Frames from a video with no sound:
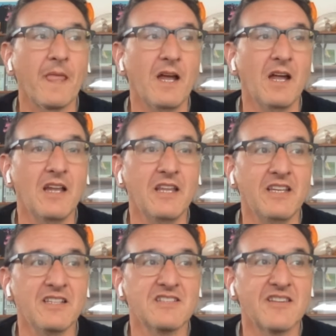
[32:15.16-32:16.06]
uh,
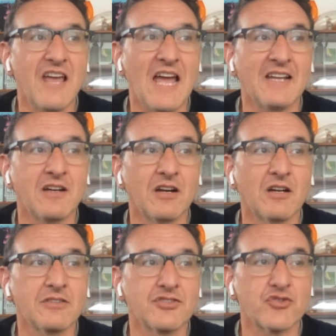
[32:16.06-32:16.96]
is that
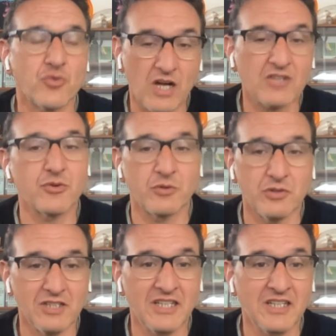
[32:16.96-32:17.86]
our
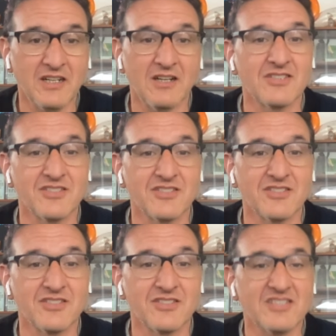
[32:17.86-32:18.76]
structurally, our
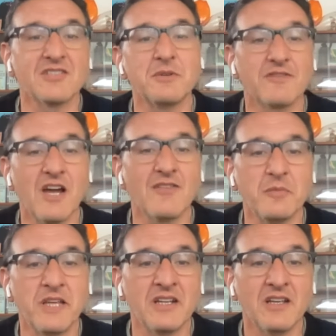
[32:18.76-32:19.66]
system of government
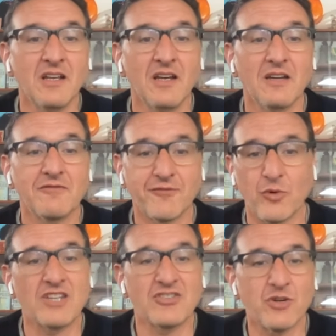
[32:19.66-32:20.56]
uh,
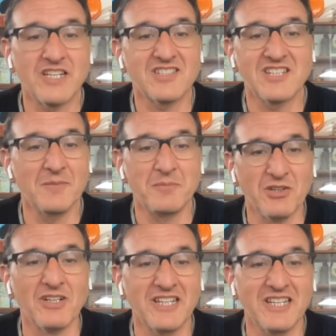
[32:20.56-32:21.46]
frustrates the
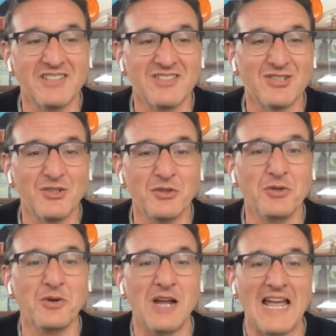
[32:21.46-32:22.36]
ability
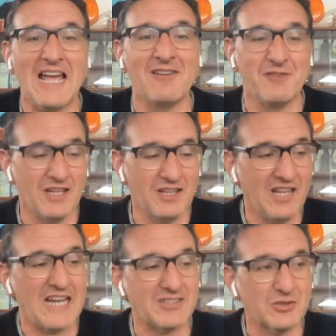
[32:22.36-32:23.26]
to have
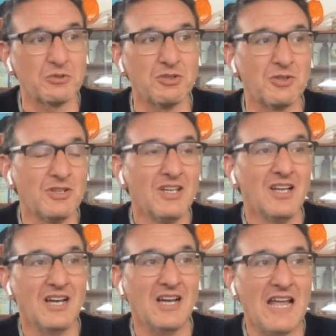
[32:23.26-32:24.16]
electoral
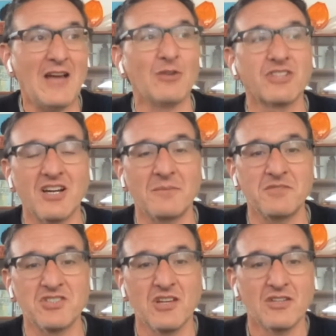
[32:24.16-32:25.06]
uh,
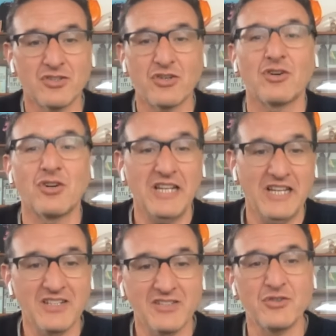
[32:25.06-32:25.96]
outcomes turn
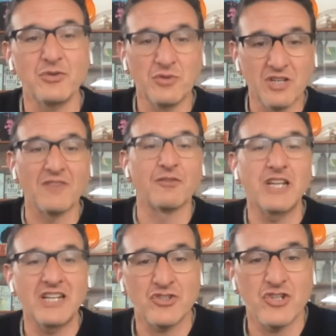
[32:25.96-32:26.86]
into
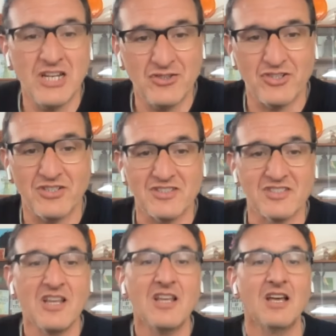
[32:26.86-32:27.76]
governing changes